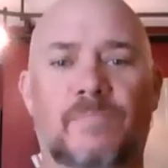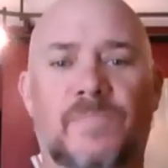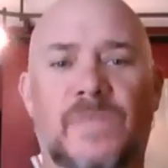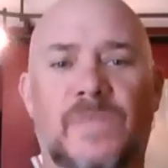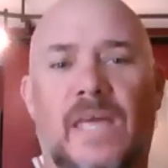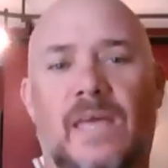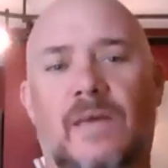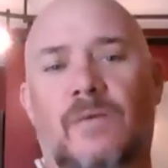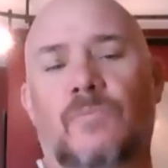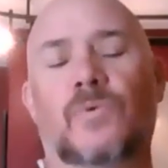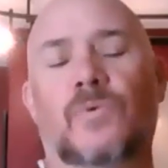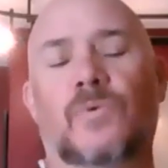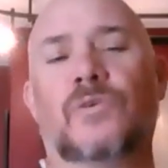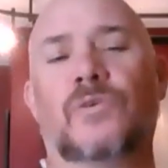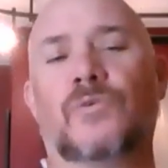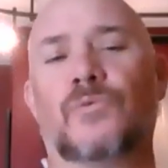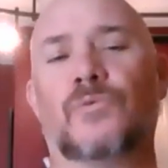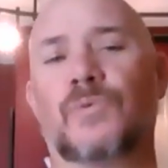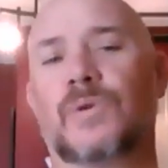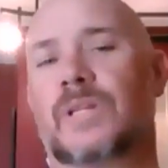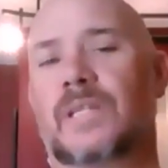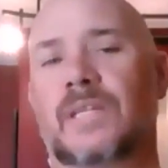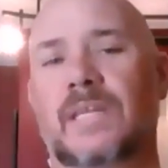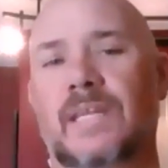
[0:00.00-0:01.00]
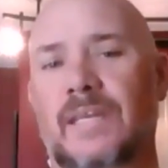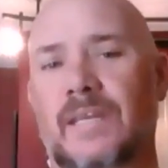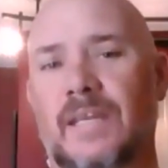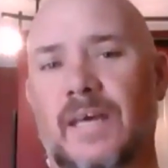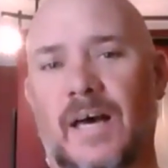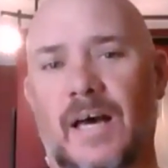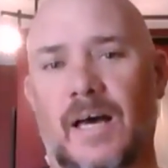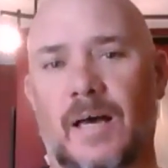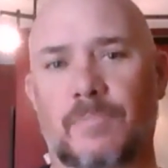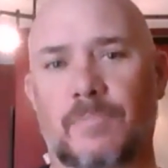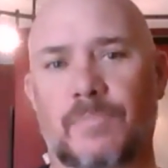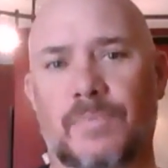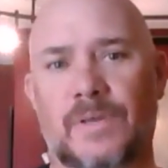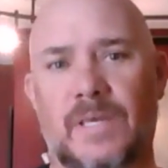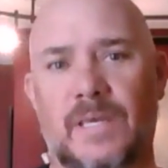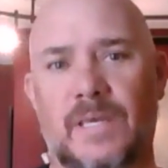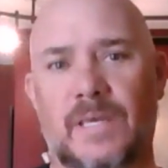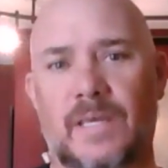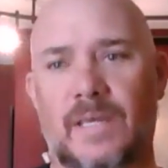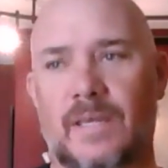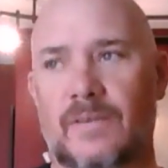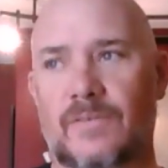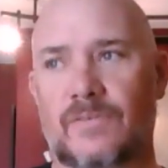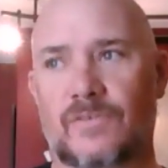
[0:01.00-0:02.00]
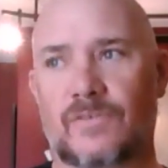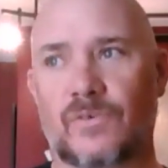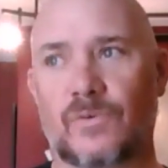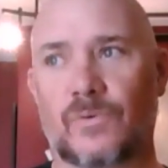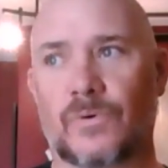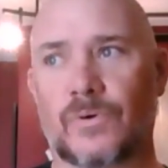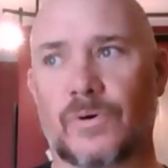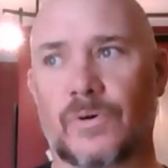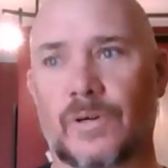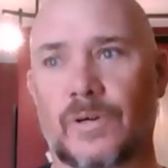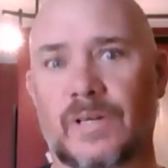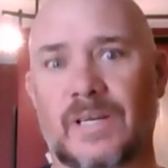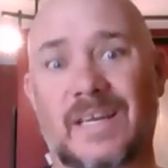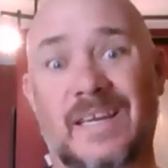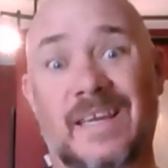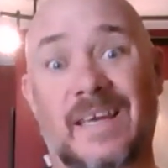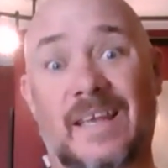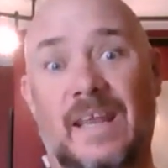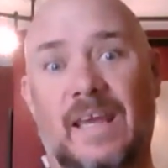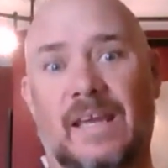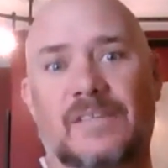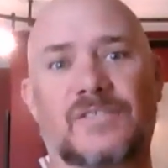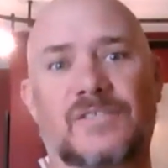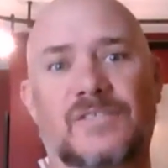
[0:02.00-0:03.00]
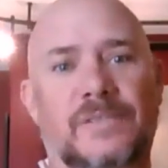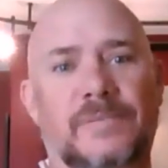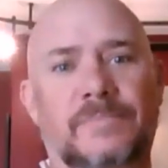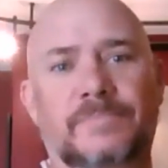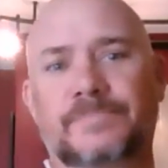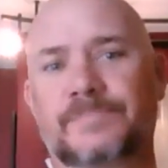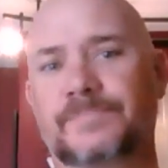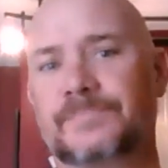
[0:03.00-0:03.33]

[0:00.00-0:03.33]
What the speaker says: And what you really need to up is your connection.